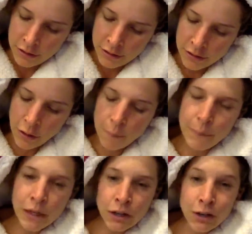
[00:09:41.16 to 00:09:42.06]
So
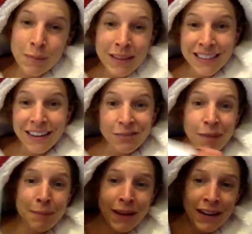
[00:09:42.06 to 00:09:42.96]
boom, there's
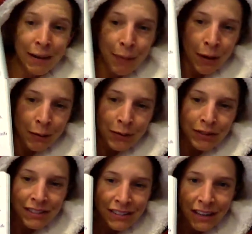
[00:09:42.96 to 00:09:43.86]
my Monday
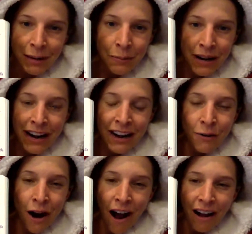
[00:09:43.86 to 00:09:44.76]
posts. I'm ready to
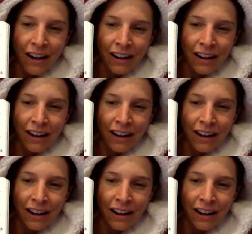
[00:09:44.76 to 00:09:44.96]
rock.